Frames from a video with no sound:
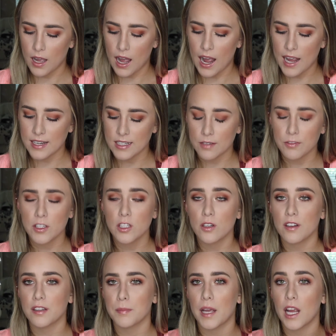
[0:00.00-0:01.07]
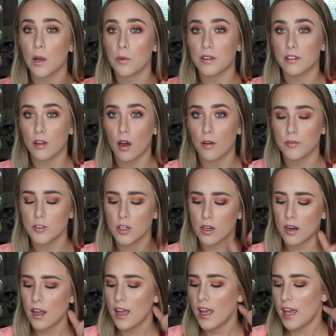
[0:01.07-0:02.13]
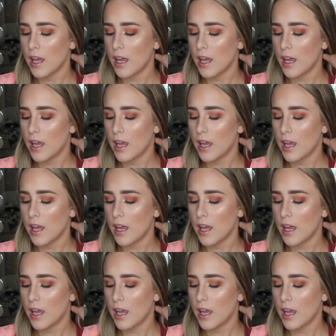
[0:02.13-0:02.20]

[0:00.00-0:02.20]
I definitely noticed my hair was softer.